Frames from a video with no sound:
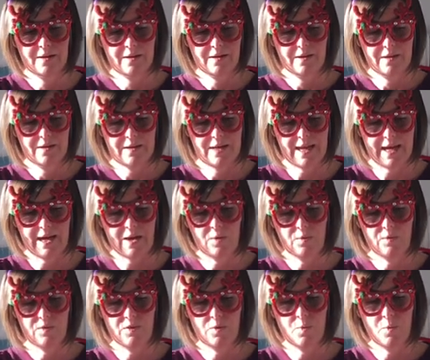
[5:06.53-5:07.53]
Now,
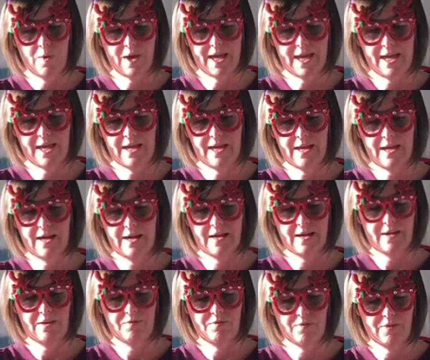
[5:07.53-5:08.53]
the way
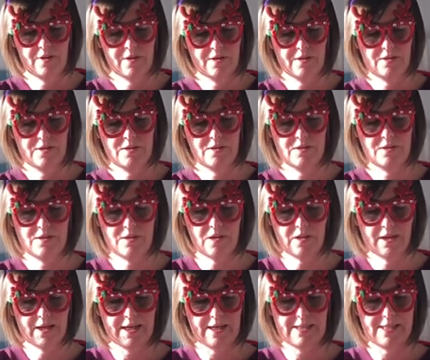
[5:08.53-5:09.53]
I've
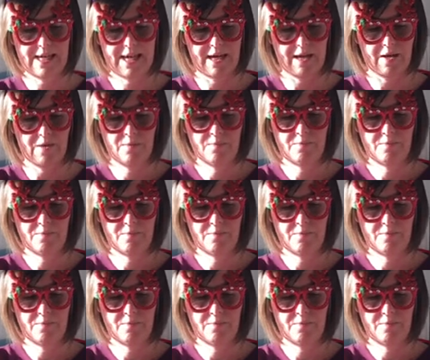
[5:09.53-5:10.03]
stuck it down